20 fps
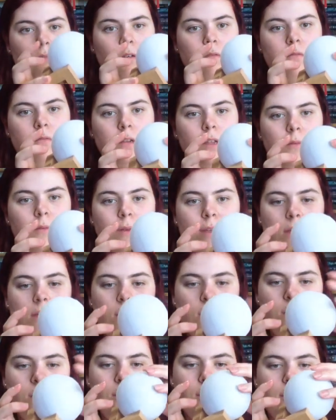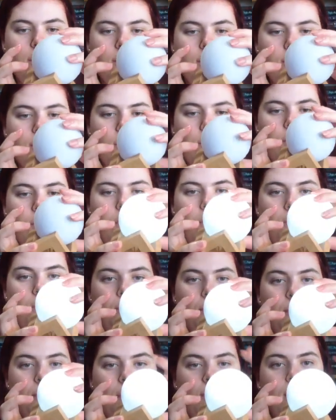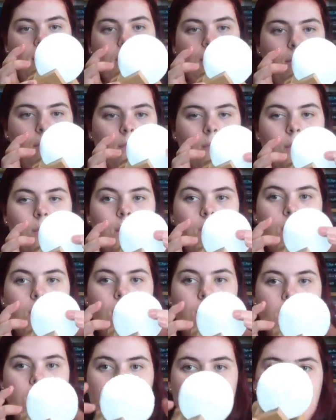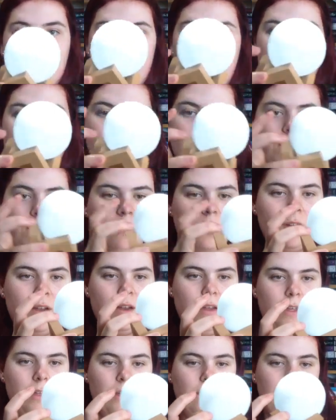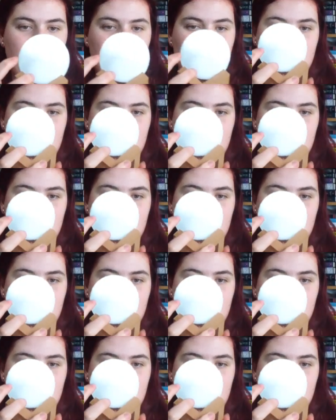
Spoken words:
Oh, there we go. So, bam. Bam, look at it.